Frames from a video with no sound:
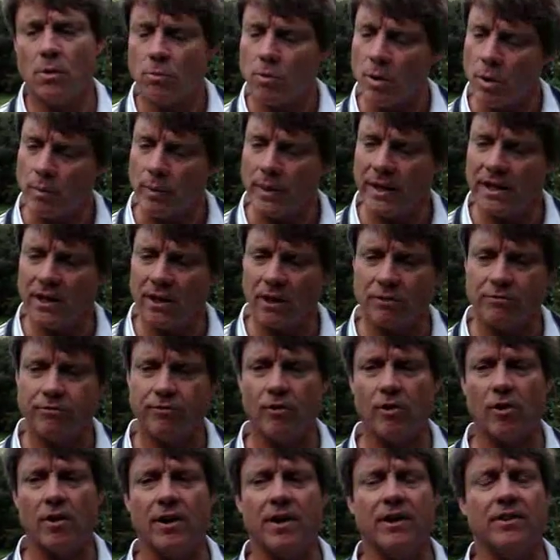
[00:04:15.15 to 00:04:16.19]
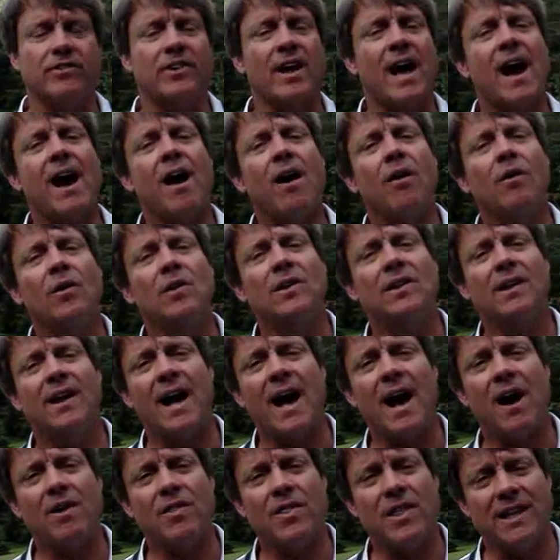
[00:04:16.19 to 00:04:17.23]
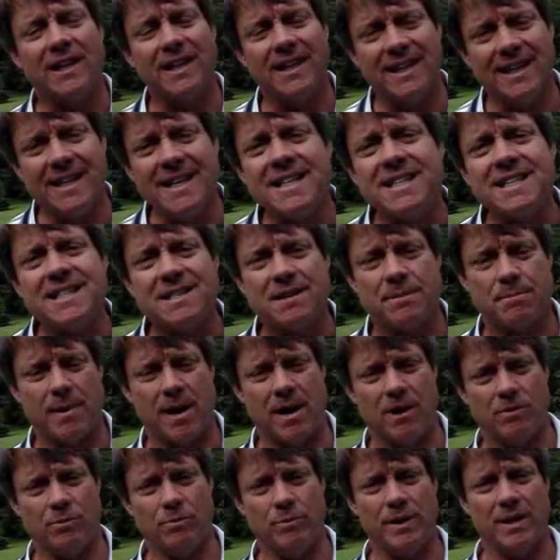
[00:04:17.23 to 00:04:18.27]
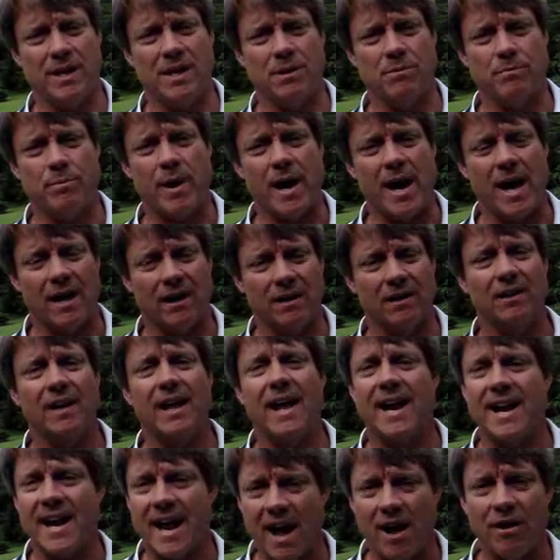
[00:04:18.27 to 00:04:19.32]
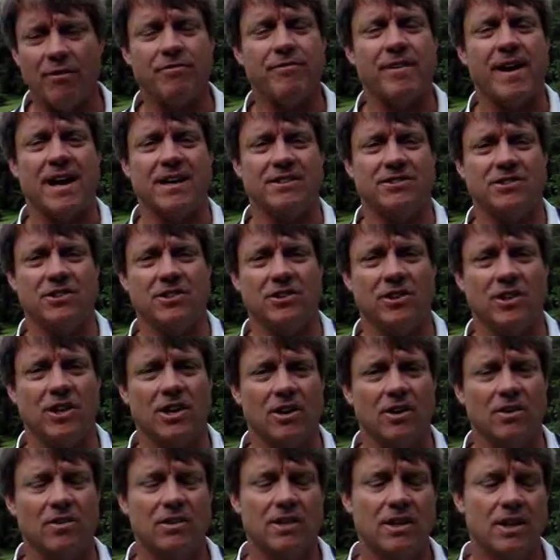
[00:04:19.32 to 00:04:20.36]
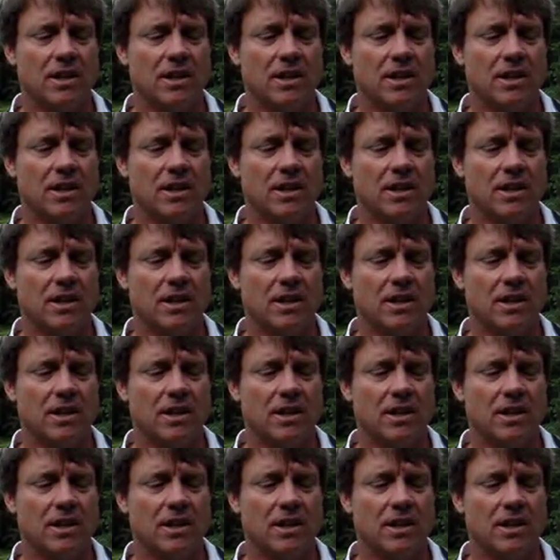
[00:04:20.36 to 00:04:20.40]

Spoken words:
What we look for is how the least amount we can paddle and how fast it'll go.